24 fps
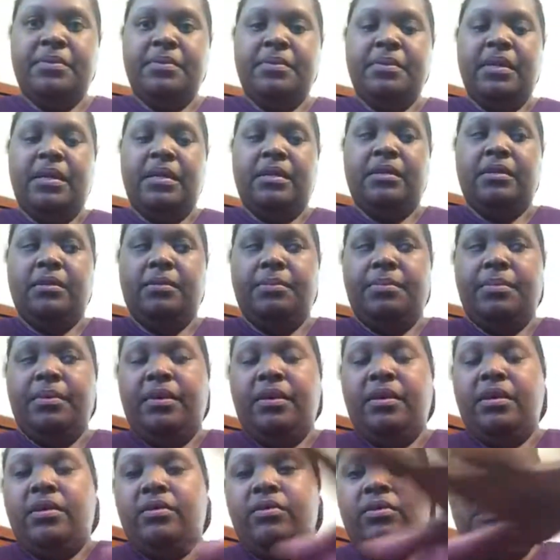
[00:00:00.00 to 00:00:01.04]
a little, you
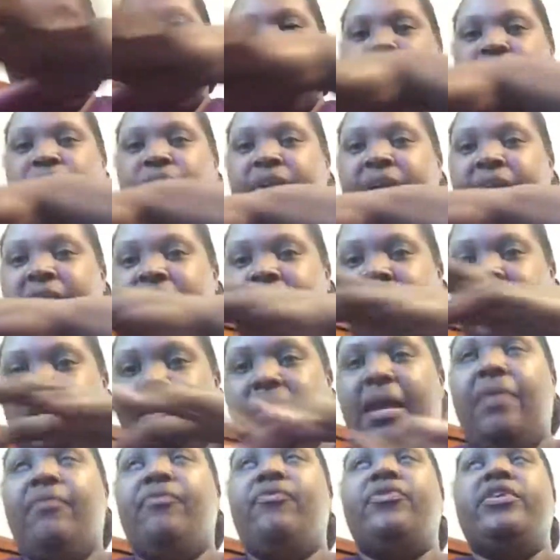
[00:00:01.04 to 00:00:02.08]
know,
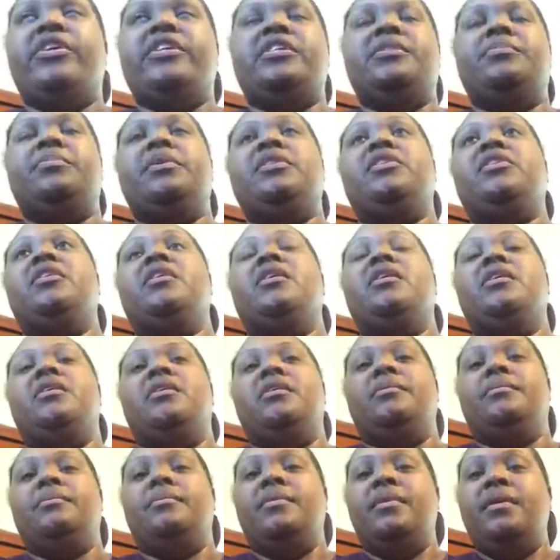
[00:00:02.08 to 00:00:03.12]
not fresh, but
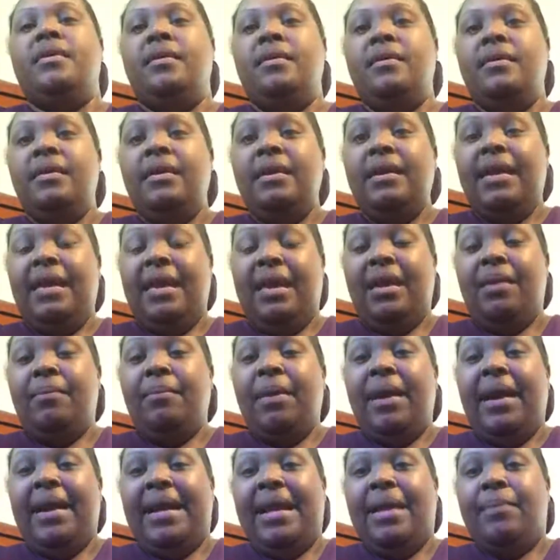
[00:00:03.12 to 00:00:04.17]
the canned
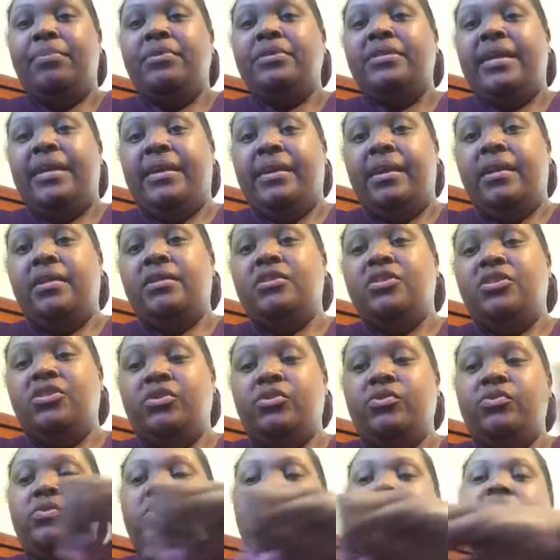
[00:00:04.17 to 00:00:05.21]
pineapple, take it out of the
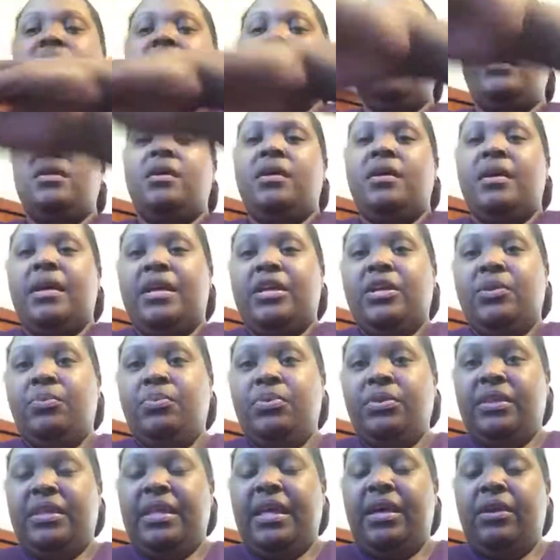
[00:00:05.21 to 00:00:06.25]
juice, and you
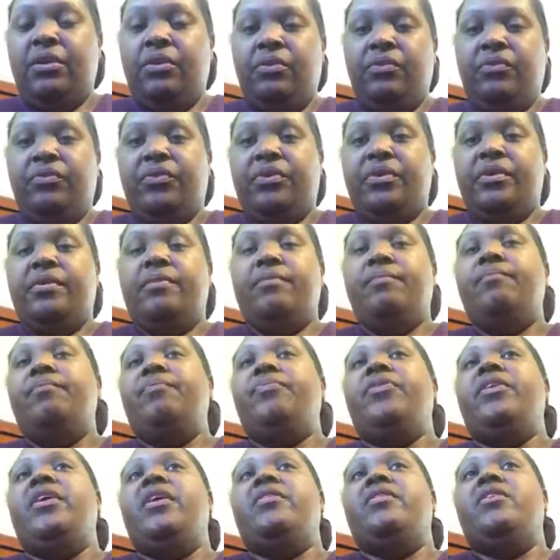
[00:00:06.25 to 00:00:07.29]
put that over,
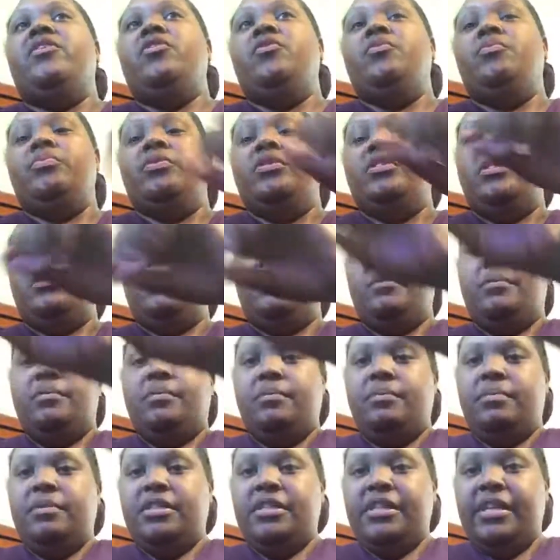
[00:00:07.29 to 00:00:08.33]
and then you put your
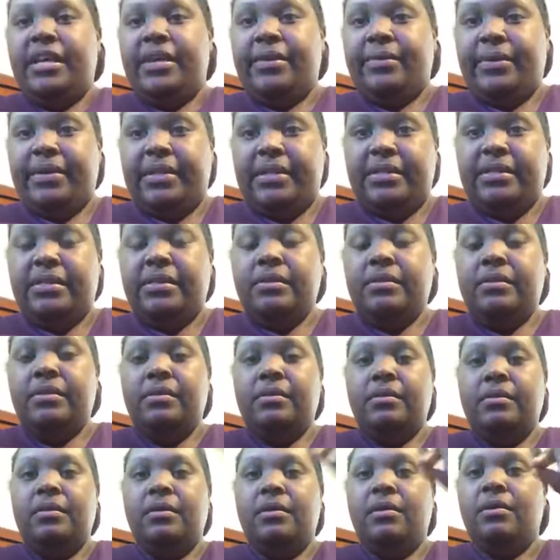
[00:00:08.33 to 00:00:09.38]
cherries
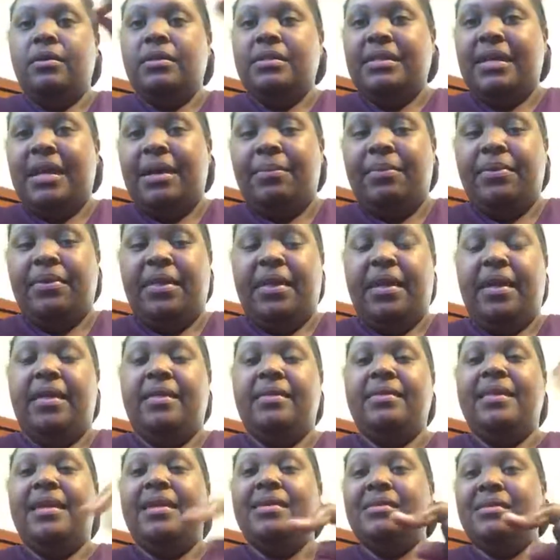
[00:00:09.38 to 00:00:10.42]
on top of that.
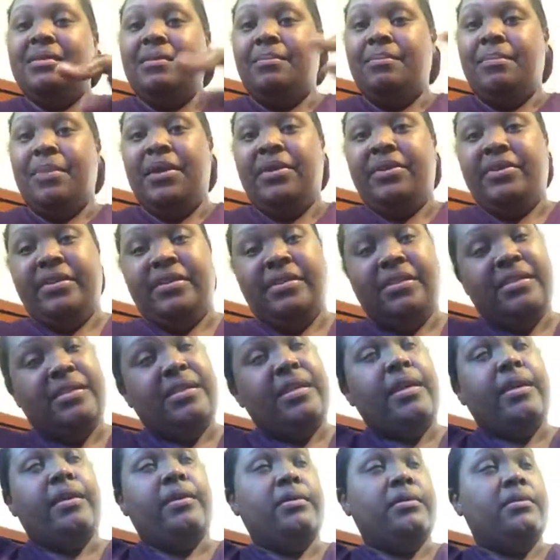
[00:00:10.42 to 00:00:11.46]
That's the better than
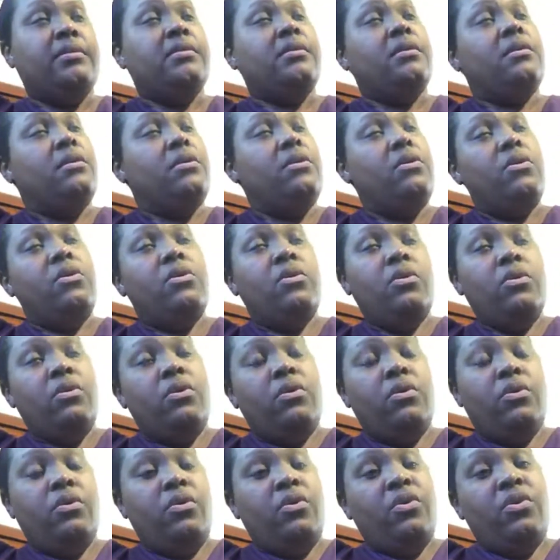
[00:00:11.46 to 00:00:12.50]
sex,
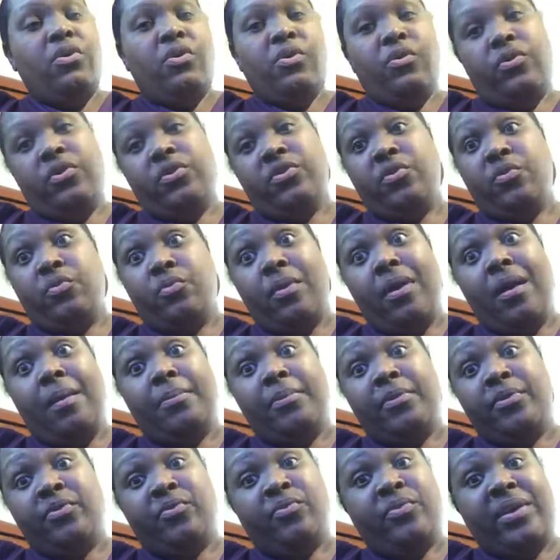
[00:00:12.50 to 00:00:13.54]
or the
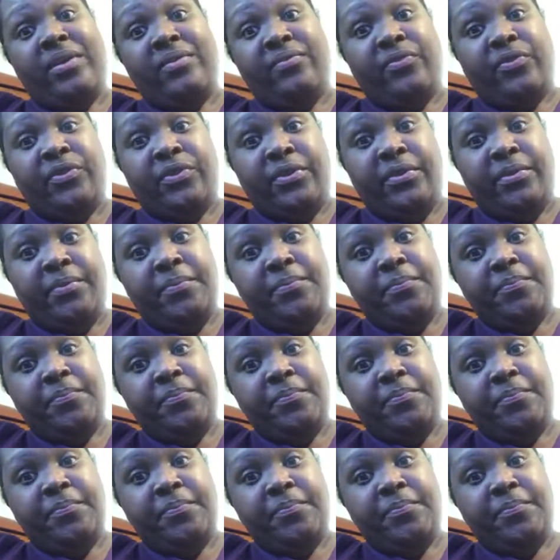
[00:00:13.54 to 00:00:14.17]
Robert Redford.